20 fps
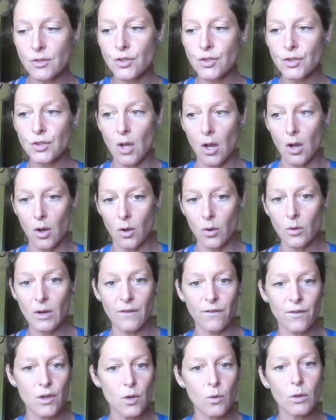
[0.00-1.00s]
So
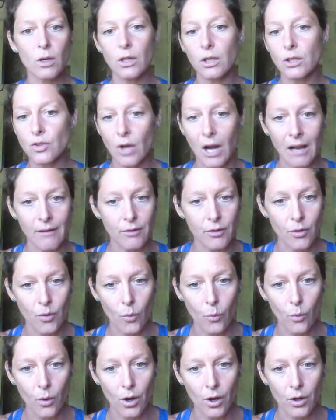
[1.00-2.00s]
if you were to travel
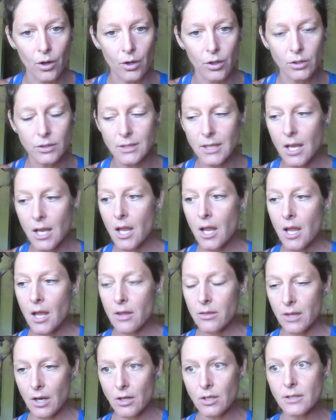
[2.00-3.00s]
the world,
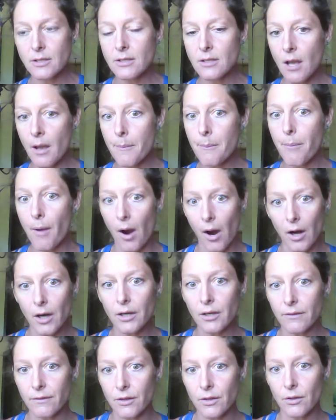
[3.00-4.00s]
there's some
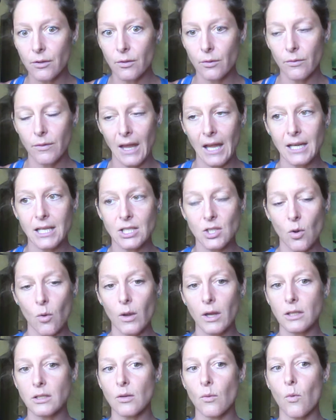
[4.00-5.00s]
part of you that is
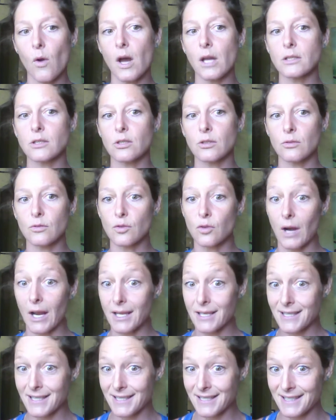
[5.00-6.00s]
going to want to
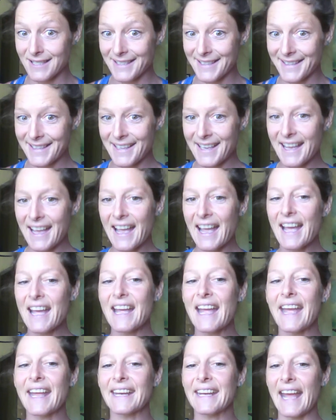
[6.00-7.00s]
dress
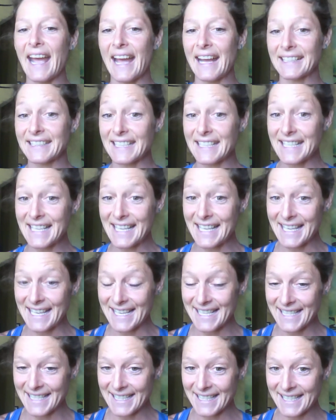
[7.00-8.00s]
and act and
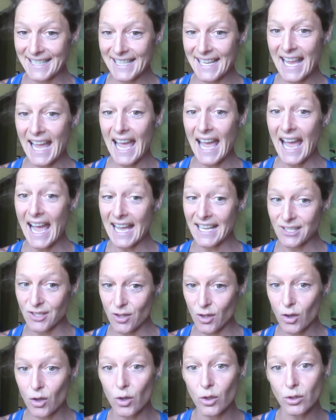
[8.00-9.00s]
eat as
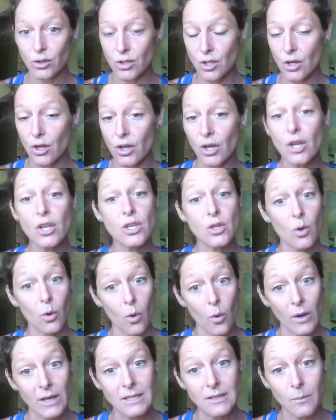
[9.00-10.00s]
the culture you're
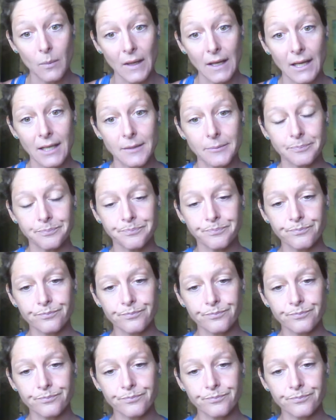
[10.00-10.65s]
going to be in.